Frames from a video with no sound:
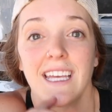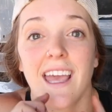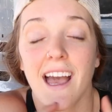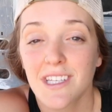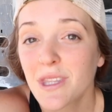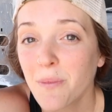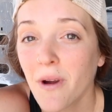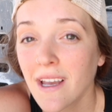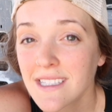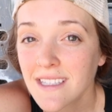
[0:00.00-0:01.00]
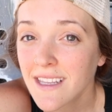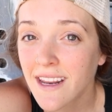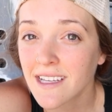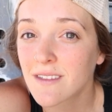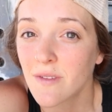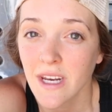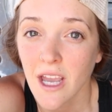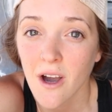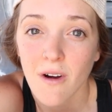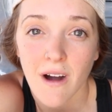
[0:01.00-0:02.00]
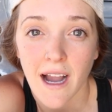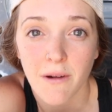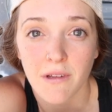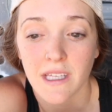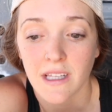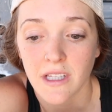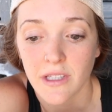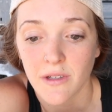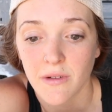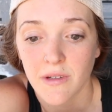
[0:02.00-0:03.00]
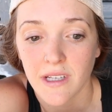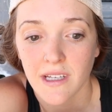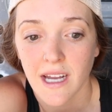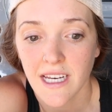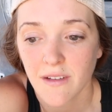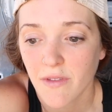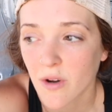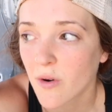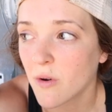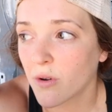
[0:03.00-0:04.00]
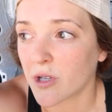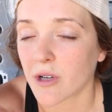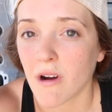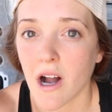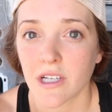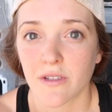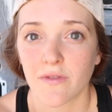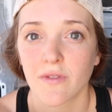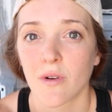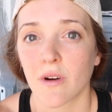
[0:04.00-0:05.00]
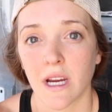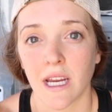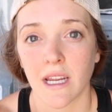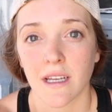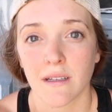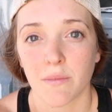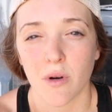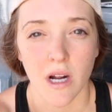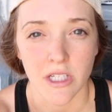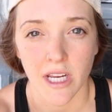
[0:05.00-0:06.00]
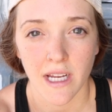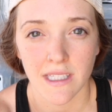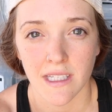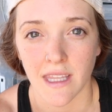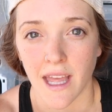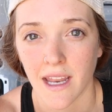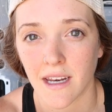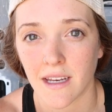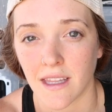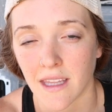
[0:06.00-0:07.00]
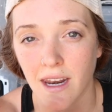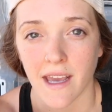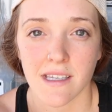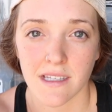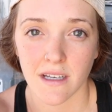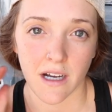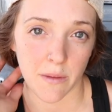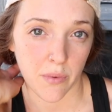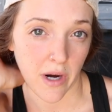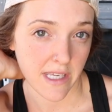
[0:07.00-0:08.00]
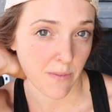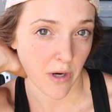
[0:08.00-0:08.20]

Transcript: catch the price in the next video. I will include kind of the whole garage and flooring project in that in the next um, price